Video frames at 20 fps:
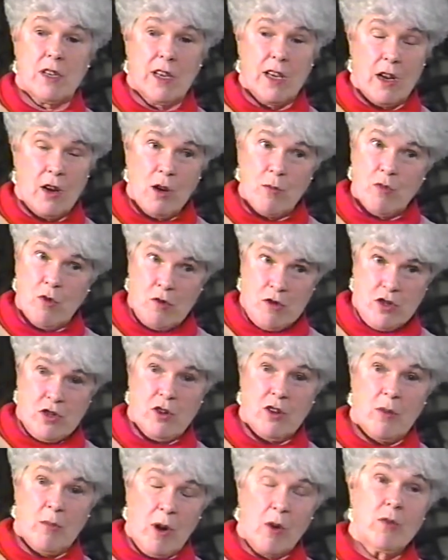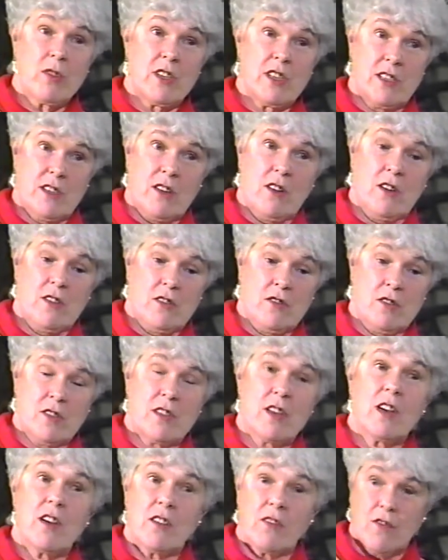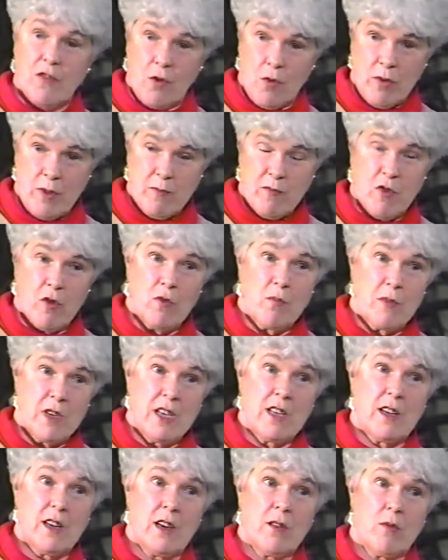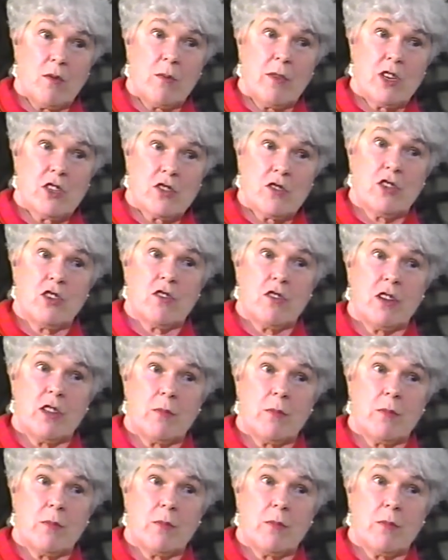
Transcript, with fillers: get our brochure about these concerts, phone me and I will make sure you're on the